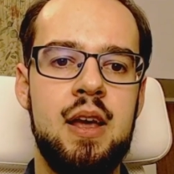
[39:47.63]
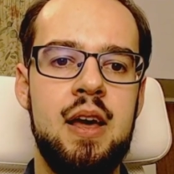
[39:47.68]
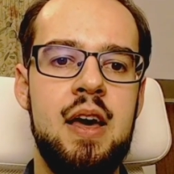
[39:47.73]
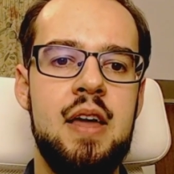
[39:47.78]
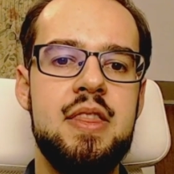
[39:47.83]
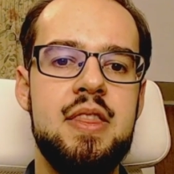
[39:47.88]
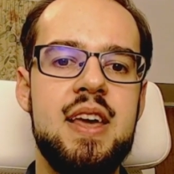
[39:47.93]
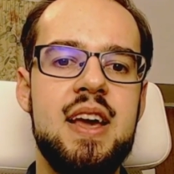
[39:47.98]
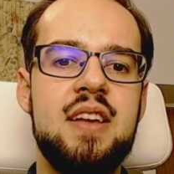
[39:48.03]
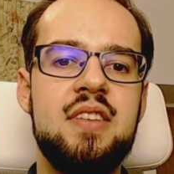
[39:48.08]

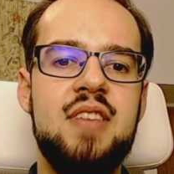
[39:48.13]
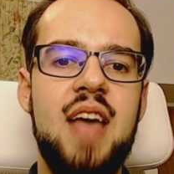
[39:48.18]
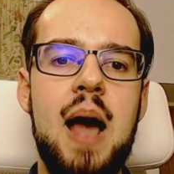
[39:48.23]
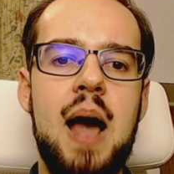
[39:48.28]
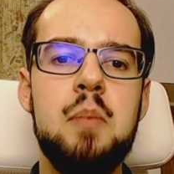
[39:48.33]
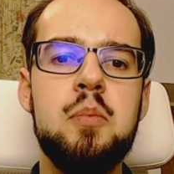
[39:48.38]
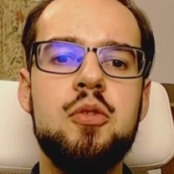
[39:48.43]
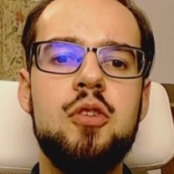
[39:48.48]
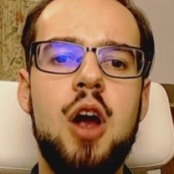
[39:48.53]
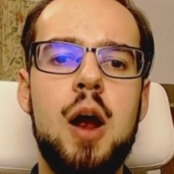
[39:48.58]
The
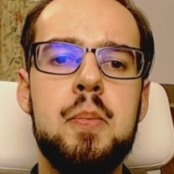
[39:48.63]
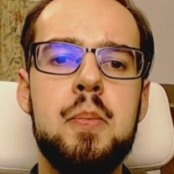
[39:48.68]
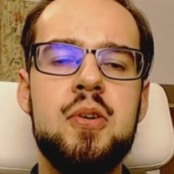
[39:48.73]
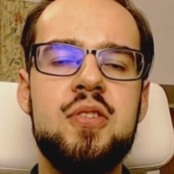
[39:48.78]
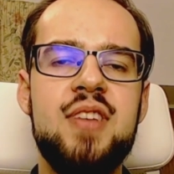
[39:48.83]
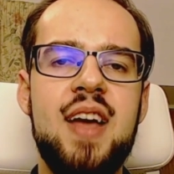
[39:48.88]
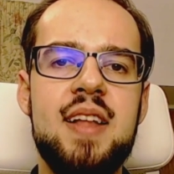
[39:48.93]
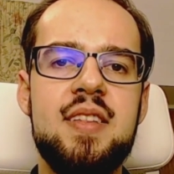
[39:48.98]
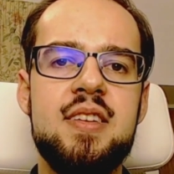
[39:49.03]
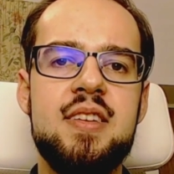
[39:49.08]
exams are
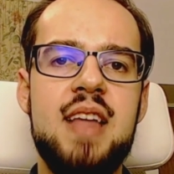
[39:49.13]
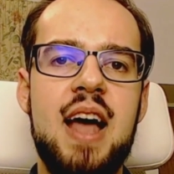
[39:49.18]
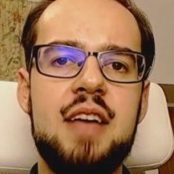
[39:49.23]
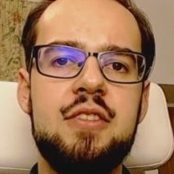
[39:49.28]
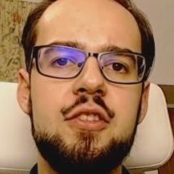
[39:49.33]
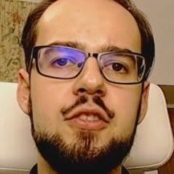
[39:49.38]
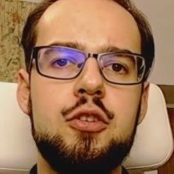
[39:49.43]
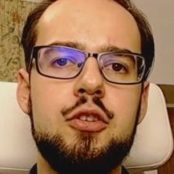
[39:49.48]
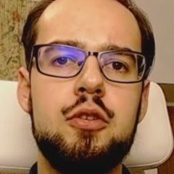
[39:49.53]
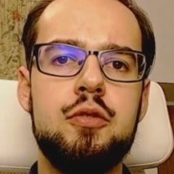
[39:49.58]
presented as
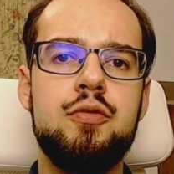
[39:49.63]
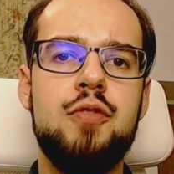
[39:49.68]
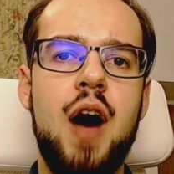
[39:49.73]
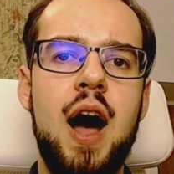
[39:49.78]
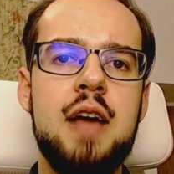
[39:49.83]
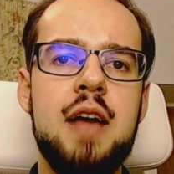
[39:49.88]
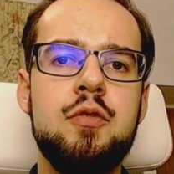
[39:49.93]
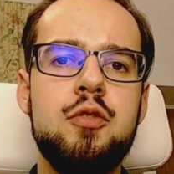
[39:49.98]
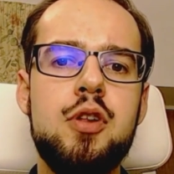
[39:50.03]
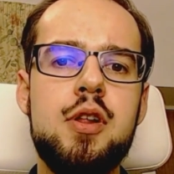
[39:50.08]
a
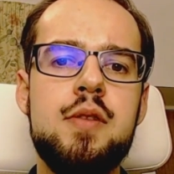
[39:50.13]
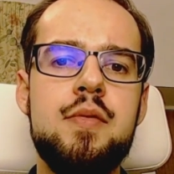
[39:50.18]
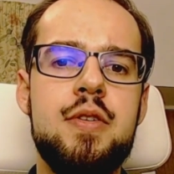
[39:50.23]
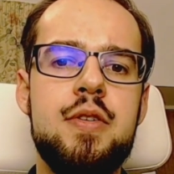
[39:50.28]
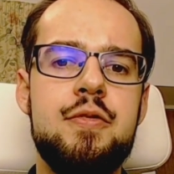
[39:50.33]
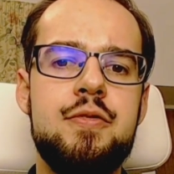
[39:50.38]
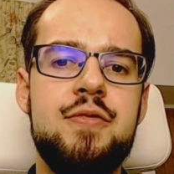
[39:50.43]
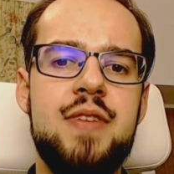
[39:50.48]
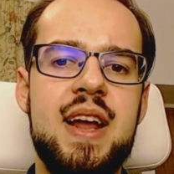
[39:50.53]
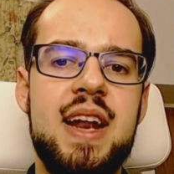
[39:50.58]
survival of the
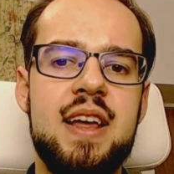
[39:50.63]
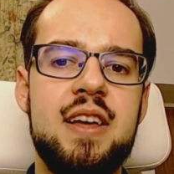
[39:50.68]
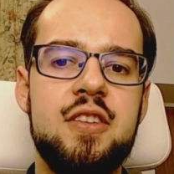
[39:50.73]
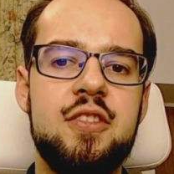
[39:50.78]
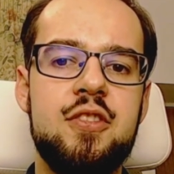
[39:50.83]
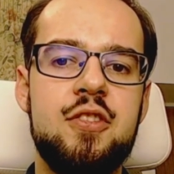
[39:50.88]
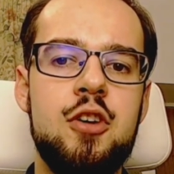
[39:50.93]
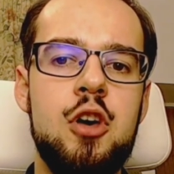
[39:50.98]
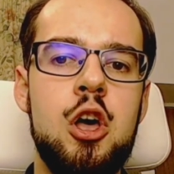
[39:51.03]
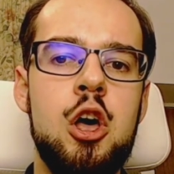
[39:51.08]

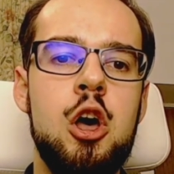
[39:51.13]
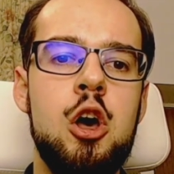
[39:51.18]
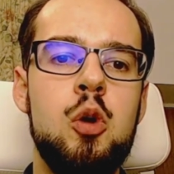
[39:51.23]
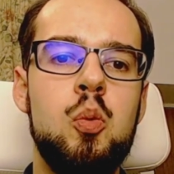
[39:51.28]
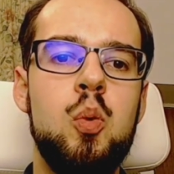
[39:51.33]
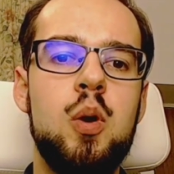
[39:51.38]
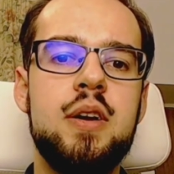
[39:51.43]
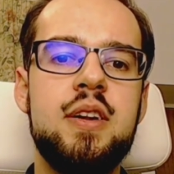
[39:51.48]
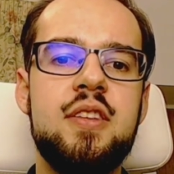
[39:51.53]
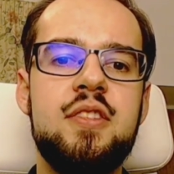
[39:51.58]
fittest,
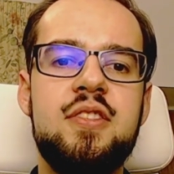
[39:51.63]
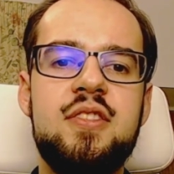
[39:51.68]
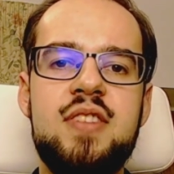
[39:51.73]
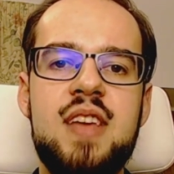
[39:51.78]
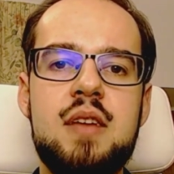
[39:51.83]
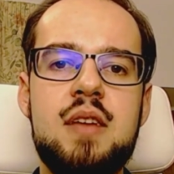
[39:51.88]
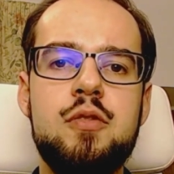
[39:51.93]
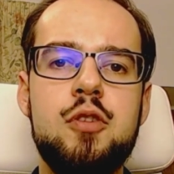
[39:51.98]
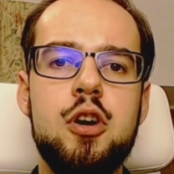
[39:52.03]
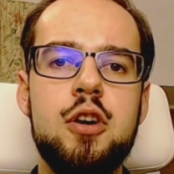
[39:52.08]
where
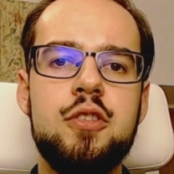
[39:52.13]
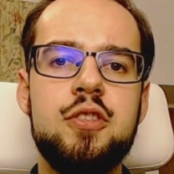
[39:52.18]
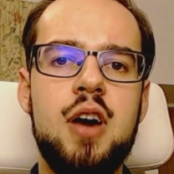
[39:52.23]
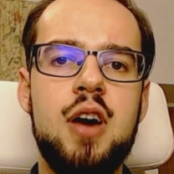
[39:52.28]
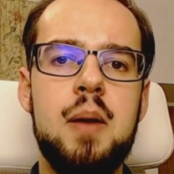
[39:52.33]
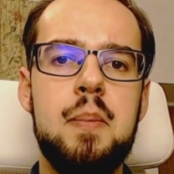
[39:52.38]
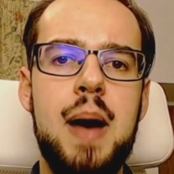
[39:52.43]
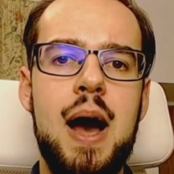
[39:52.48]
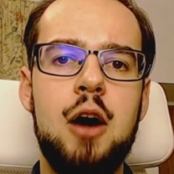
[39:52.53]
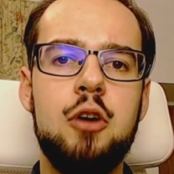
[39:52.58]
deceivers
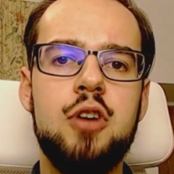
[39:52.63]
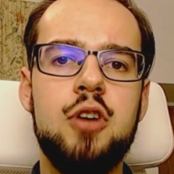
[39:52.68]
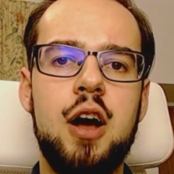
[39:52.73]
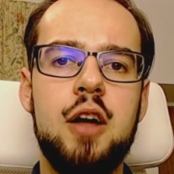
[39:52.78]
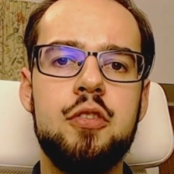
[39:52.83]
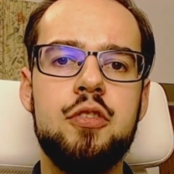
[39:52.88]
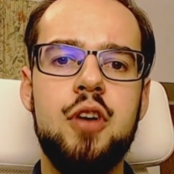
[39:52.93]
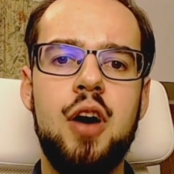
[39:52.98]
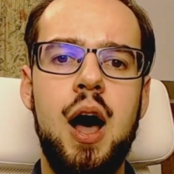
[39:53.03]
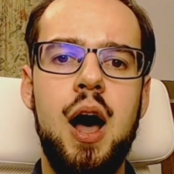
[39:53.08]
come out
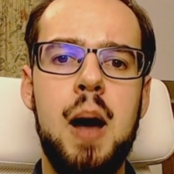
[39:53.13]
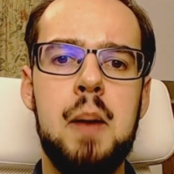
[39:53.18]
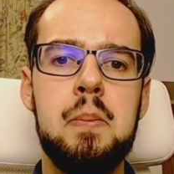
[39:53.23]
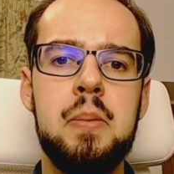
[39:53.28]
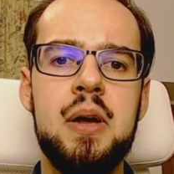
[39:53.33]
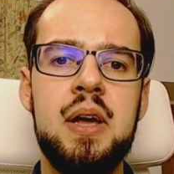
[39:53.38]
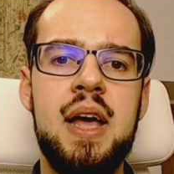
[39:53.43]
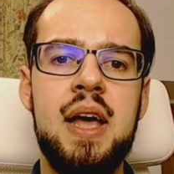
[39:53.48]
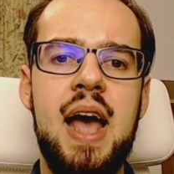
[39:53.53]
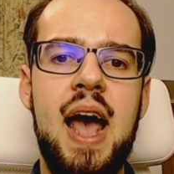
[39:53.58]
on top
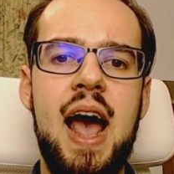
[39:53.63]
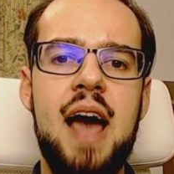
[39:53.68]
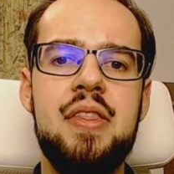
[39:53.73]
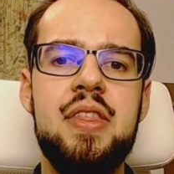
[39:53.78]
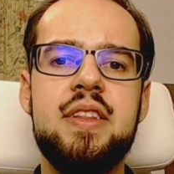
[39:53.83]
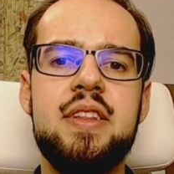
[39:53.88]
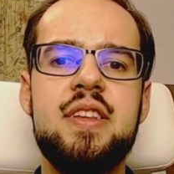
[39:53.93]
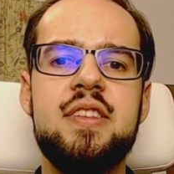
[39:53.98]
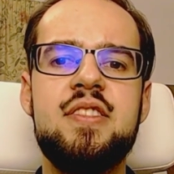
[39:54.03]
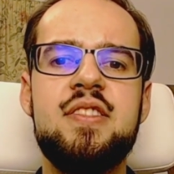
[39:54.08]
and the
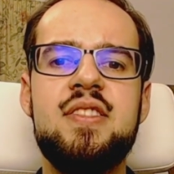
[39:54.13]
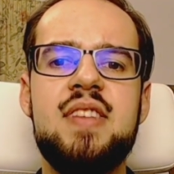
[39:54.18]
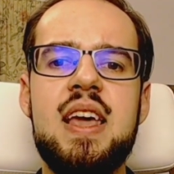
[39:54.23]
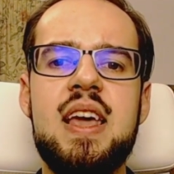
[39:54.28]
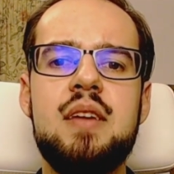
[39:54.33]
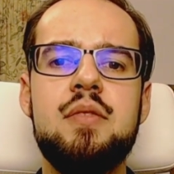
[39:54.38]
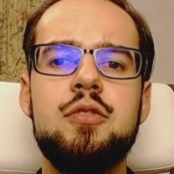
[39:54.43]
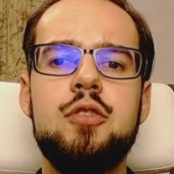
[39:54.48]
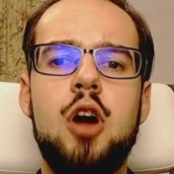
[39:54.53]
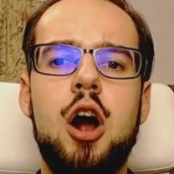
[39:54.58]

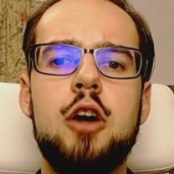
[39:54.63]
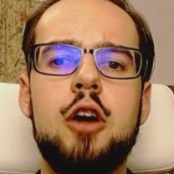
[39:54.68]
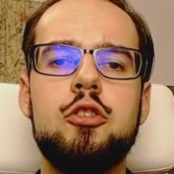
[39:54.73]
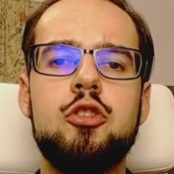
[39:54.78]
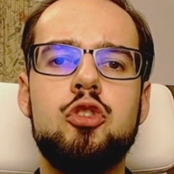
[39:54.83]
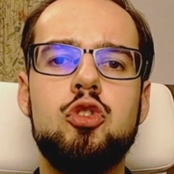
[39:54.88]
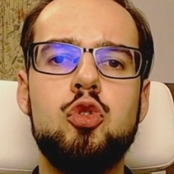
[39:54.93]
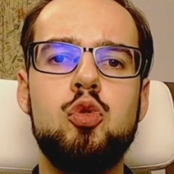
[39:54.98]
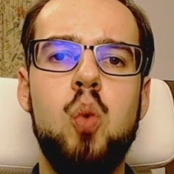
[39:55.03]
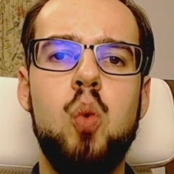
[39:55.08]
deceived are
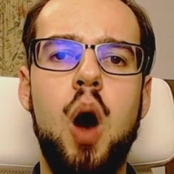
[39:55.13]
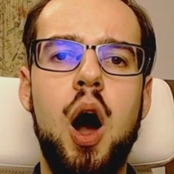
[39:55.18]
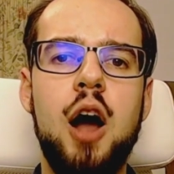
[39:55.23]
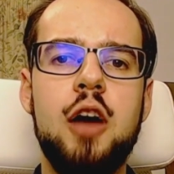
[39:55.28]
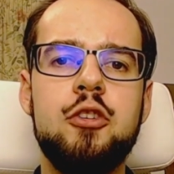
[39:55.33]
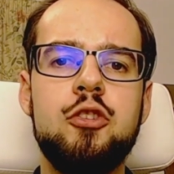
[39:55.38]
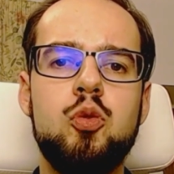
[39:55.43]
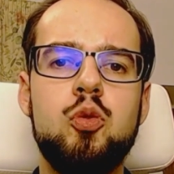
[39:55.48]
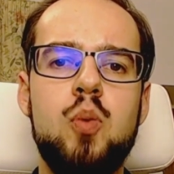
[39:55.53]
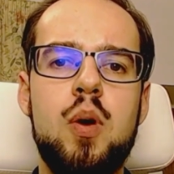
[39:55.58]

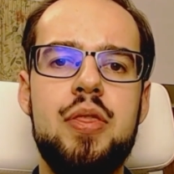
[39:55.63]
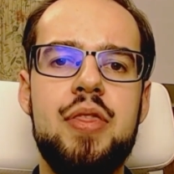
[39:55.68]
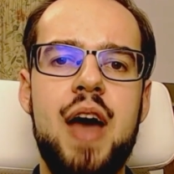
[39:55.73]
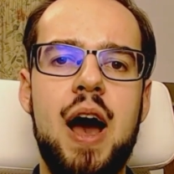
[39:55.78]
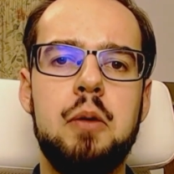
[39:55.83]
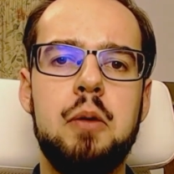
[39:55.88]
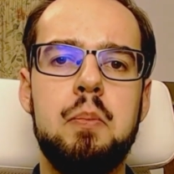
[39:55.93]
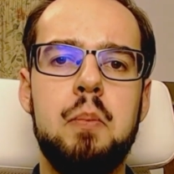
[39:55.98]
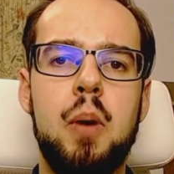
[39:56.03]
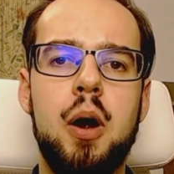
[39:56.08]
squashed
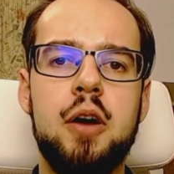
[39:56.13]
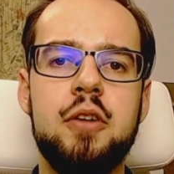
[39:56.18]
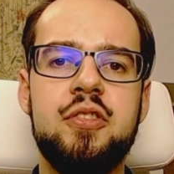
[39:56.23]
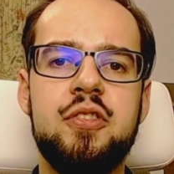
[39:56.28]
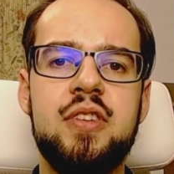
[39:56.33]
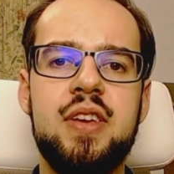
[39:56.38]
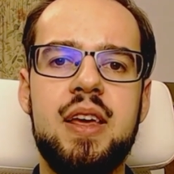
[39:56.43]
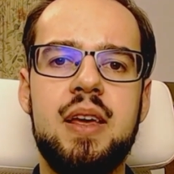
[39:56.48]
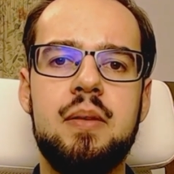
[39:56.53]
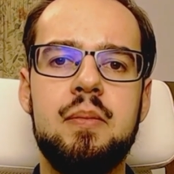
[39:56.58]
without
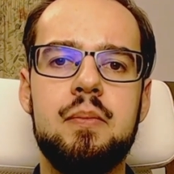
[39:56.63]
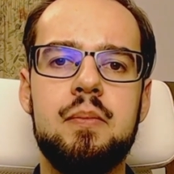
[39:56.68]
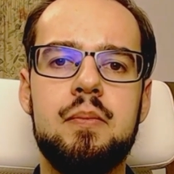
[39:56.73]
mercy.